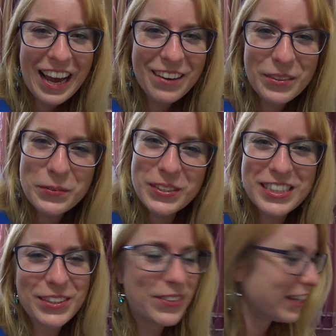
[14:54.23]
and we will
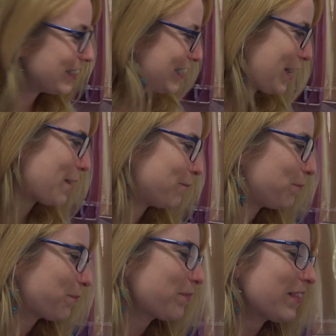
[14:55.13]
see you next time.
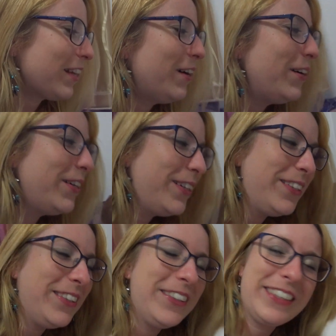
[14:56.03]

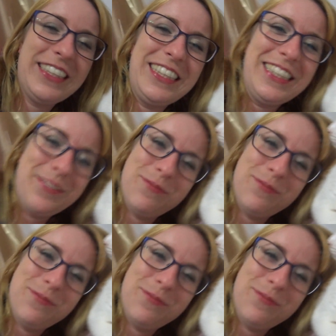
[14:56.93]
Ah, kitty.